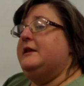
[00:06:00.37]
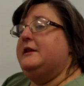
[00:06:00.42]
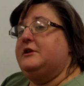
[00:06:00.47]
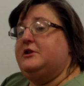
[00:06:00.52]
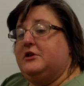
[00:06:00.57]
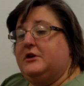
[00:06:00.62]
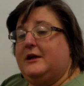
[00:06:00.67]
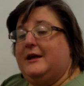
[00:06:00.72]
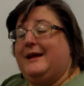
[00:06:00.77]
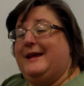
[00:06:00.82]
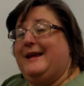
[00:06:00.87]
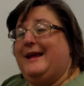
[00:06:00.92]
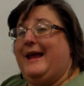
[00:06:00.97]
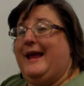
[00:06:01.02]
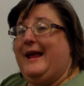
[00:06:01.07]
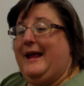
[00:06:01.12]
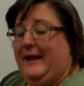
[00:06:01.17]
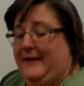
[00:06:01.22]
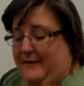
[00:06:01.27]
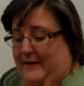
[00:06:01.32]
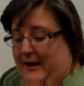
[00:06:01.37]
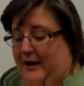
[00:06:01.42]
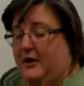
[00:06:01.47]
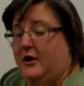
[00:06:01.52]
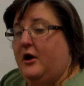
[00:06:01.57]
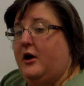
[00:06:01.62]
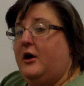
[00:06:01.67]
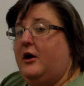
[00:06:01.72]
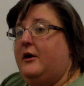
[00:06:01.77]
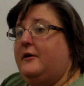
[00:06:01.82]
that you can gain
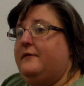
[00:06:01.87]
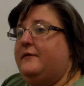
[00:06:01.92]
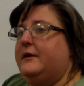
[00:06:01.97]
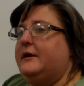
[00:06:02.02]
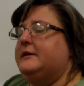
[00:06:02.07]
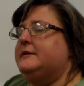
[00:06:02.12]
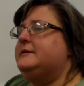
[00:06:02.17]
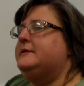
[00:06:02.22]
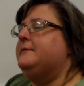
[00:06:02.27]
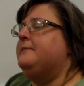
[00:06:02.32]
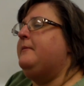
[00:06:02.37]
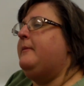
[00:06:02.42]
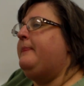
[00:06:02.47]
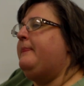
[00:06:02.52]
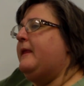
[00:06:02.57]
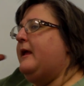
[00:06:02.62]
that confidence